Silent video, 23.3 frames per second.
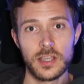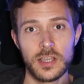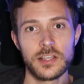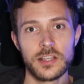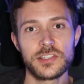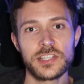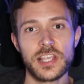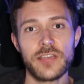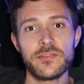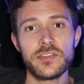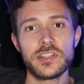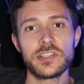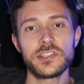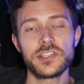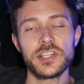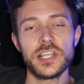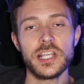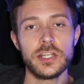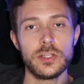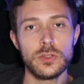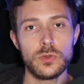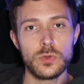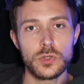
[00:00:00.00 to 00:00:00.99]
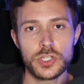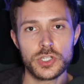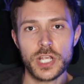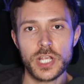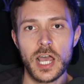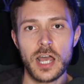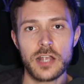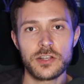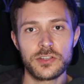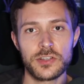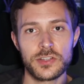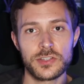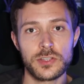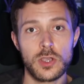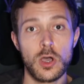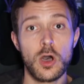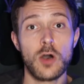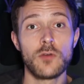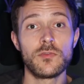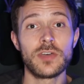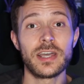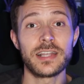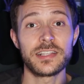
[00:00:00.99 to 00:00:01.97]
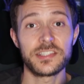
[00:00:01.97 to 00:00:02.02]
17 new charges
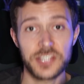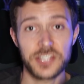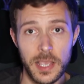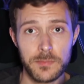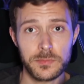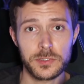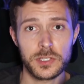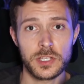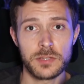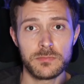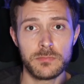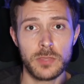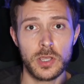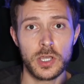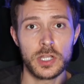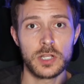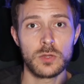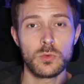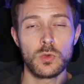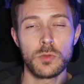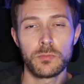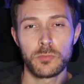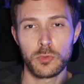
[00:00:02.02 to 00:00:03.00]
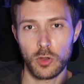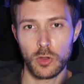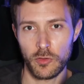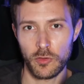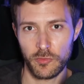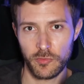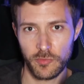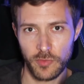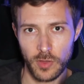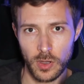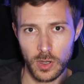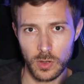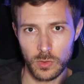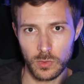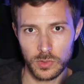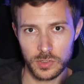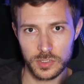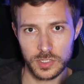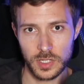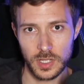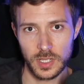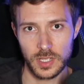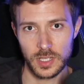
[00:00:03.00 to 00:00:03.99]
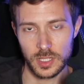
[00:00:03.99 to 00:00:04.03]
of attempted murder were brought
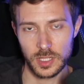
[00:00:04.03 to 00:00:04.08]
forward.